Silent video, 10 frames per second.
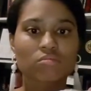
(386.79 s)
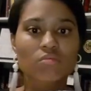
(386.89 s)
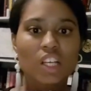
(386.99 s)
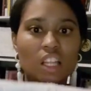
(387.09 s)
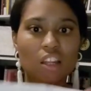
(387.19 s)

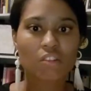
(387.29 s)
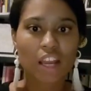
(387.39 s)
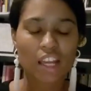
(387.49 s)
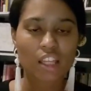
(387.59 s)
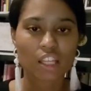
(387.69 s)
a little
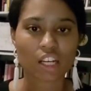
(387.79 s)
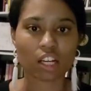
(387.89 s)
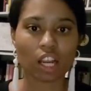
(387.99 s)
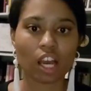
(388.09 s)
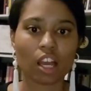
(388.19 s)
rag in
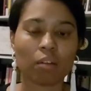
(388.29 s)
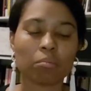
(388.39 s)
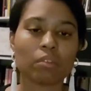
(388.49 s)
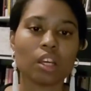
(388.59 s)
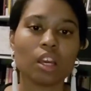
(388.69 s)
there,
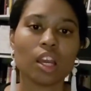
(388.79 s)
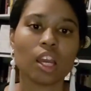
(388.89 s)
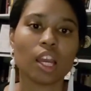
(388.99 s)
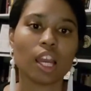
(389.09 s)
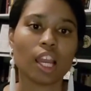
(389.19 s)

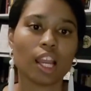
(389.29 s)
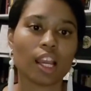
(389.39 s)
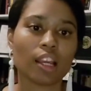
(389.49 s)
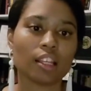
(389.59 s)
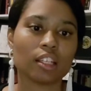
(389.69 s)

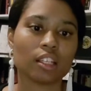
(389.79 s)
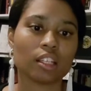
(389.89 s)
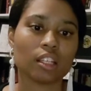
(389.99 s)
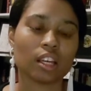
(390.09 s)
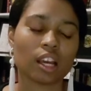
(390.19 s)
and
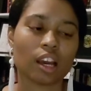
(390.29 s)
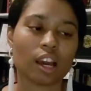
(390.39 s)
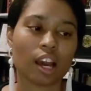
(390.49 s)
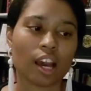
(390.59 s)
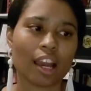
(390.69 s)

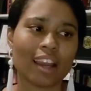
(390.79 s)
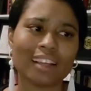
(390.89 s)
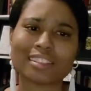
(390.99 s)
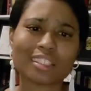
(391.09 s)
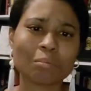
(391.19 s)

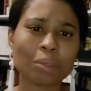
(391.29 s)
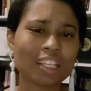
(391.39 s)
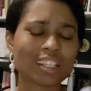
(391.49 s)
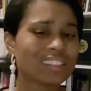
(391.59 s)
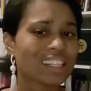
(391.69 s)
it shouldn't be
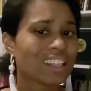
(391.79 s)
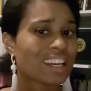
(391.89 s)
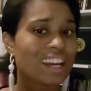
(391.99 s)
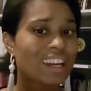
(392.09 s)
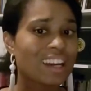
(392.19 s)
good to, like,
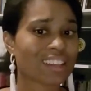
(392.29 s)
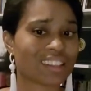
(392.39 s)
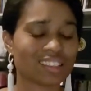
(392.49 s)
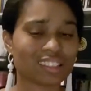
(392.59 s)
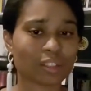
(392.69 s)
I got
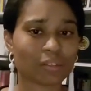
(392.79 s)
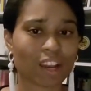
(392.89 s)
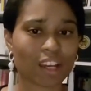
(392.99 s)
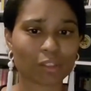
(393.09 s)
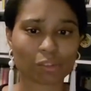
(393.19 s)
these little
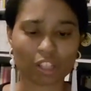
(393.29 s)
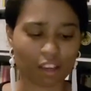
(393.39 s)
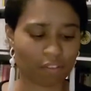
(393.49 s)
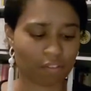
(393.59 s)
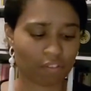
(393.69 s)
rags for like
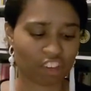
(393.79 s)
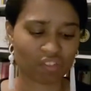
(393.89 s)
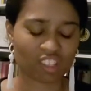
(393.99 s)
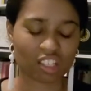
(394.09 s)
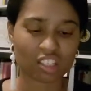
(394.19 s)

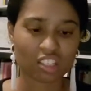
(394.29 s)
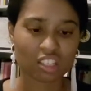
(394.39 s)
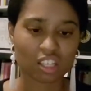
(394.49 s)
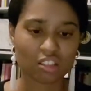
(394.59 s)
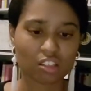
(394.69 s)
50
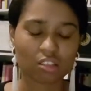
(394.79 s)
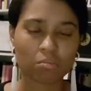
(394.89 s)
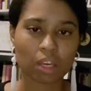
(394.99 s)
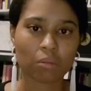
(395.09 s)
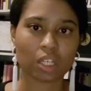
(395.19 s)
cents
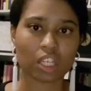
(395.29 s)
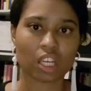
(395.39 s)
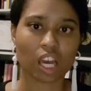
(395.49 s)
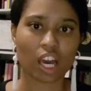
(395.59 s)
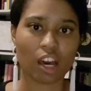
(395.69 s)
maybe
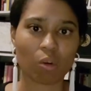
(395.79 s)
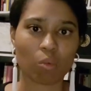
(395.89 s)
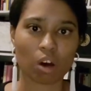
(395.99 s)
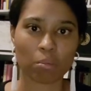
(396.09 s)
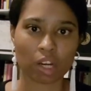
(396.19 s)
at
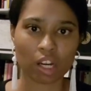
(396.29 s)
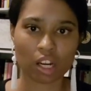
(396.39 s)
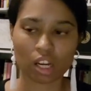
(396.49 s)
Walmart.